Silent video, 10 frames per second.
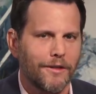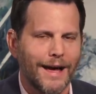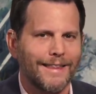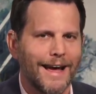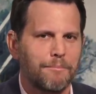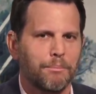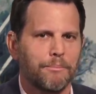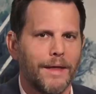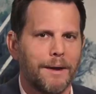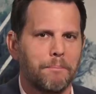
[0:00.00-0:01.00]
Or
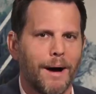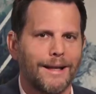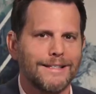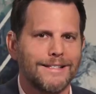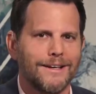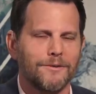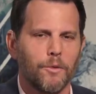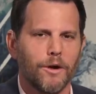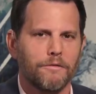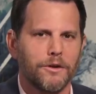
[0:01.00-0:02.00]
that policy
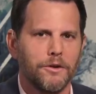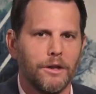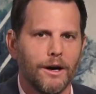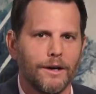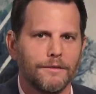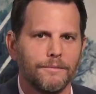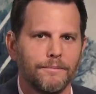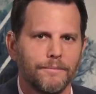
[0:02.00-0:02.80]
doesn't work for too long.